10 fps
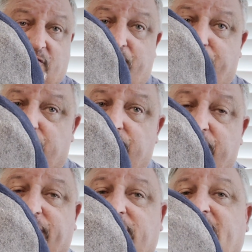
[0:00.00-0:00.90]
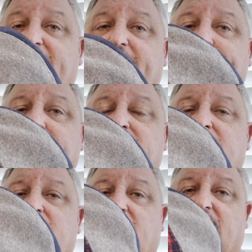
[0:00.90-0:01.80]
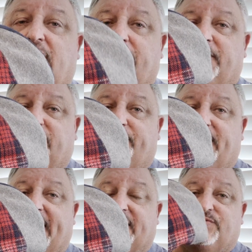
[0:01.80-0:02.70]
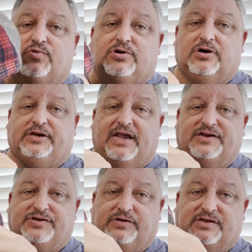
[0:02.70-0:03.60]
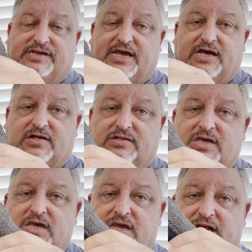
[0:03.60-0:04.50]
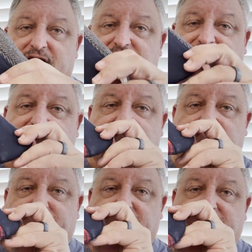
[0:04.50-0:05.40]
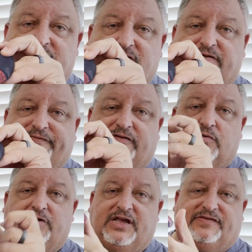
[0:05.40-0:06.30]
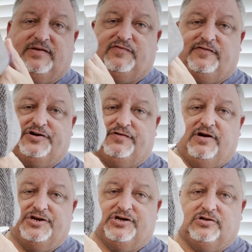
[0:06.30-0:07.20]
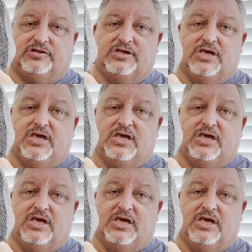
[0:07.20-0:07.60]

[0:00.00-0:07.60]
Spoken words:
beautiful cap. It's a patchwork, as you can tell. It is an 8-panel, so we get some of our traditional